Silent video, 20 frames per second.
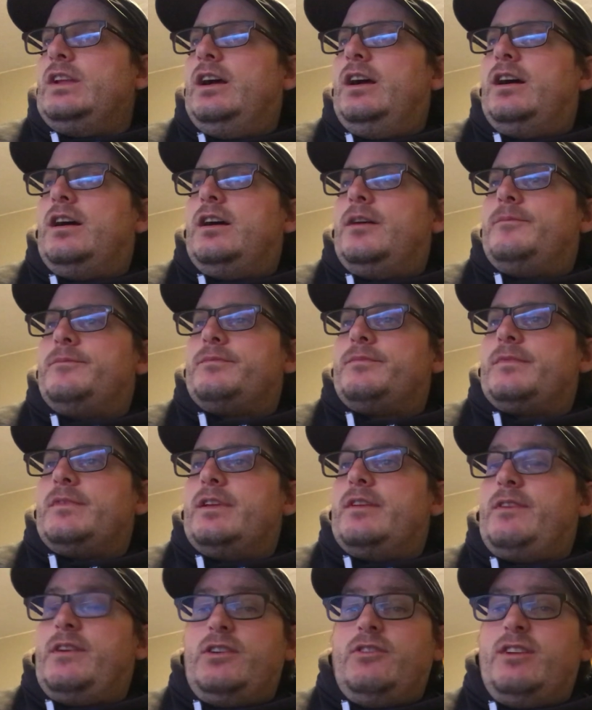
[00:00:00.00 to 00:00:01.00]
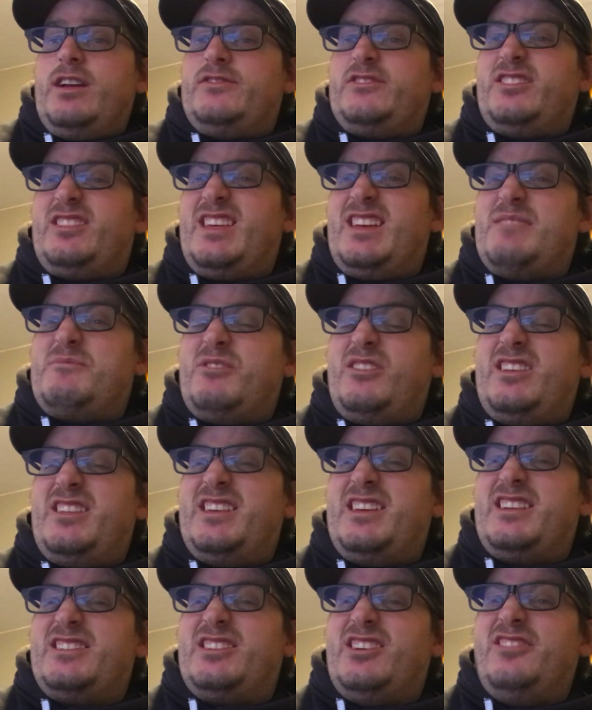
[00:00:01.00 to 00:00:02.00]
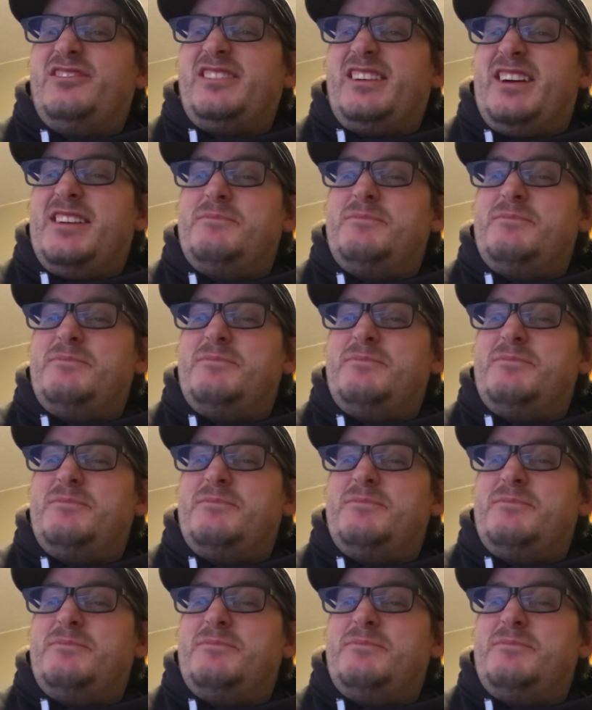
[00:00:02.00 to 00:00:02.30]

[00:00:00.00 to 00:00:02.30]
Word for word: um, if I don't have to think about anything adult,